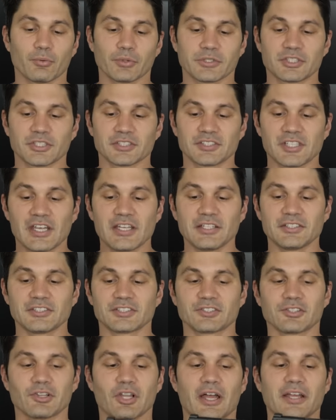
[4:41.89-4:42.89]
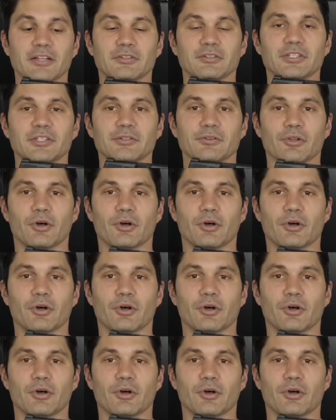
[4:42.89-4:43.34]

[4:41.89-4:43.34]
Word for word: which is a slightly